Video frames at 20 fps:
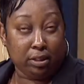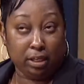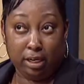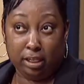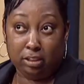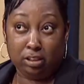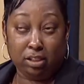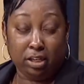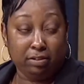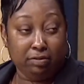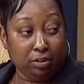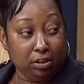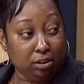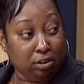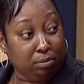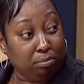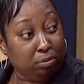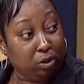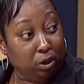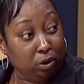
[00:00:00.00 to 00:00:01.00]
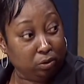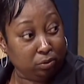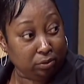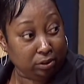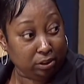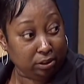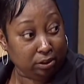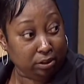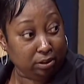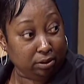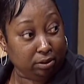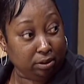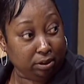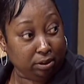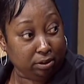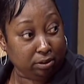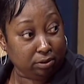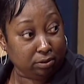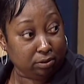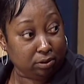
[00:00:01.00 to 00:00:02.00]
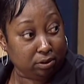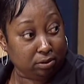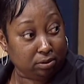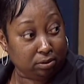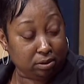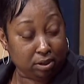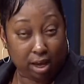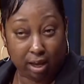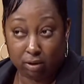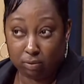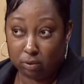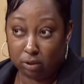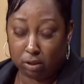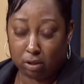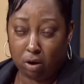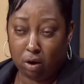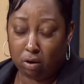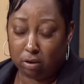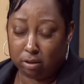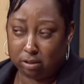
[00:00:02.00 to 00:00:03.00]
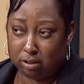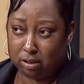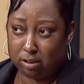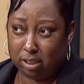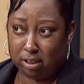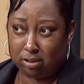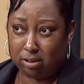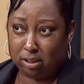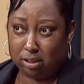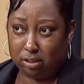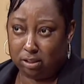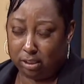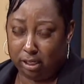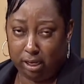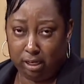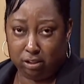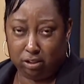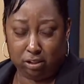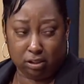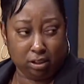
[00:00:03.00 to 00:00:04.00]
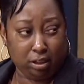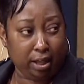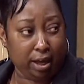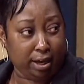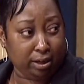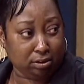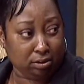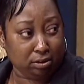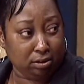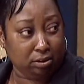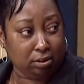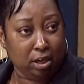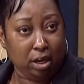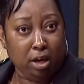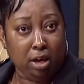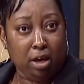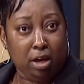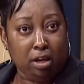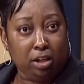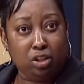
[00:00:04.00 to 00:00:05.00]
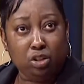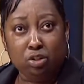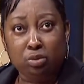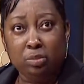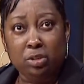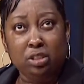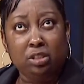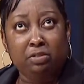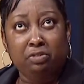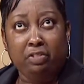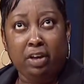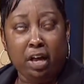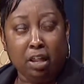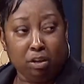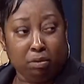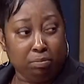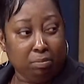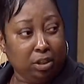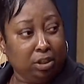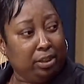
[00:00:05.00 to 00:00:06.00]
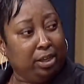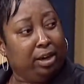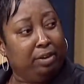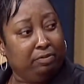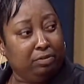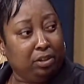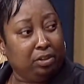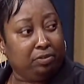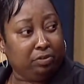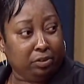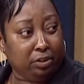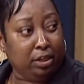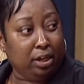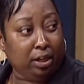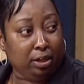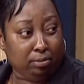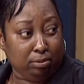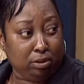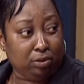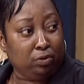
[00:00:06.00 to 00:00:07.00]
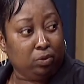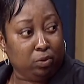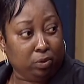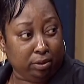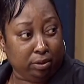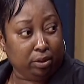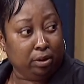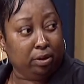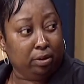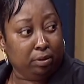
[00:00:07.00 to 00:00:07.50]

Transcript: HIV component, and there's, I don't want to call it sex education classes, human development. They have different names for them.